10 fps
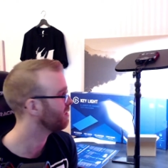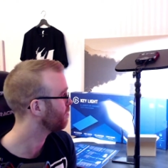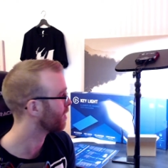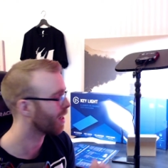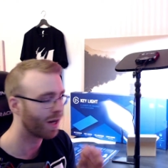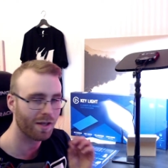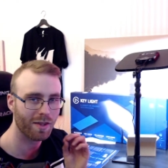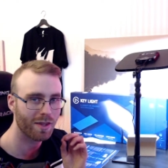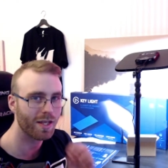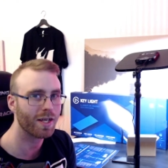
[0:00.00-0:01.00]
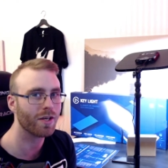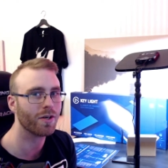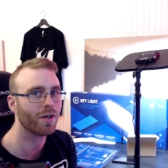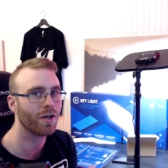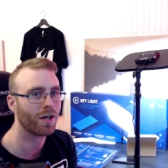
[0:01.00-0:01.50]
but I think
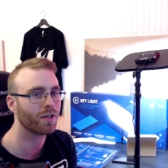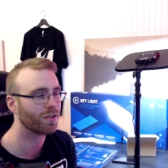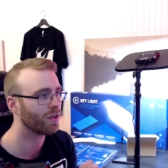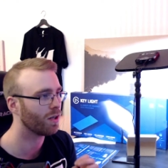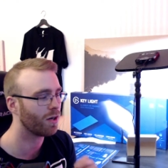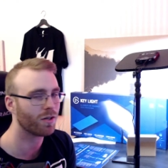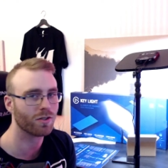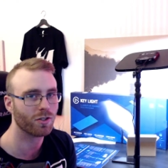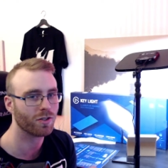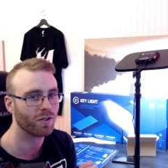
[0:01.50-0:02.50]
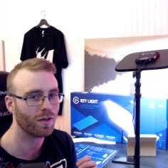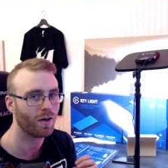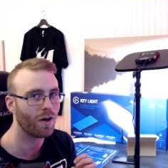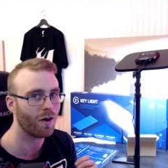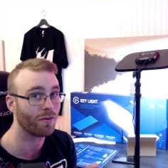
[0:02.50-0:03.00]
you got a lot
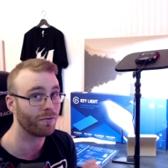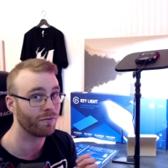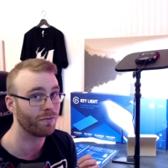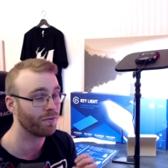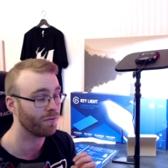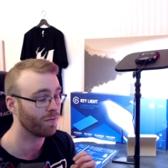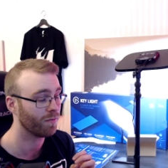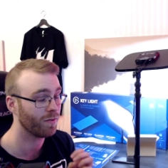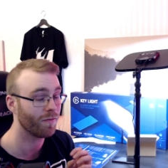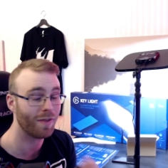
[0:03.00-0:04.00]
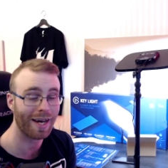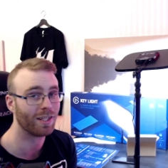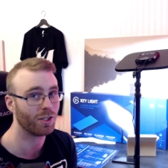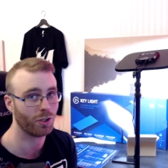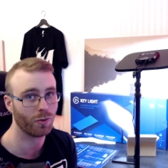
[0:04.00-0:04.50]
of
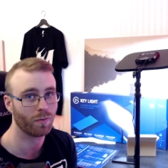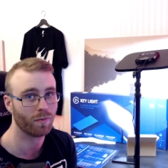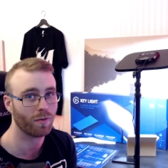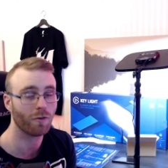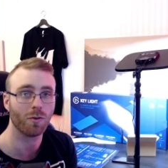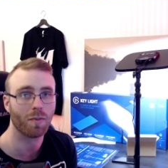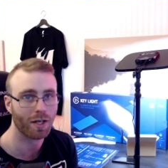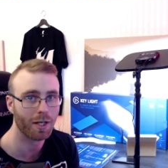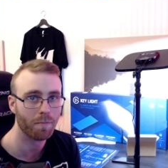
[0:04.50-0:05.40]
value of your money.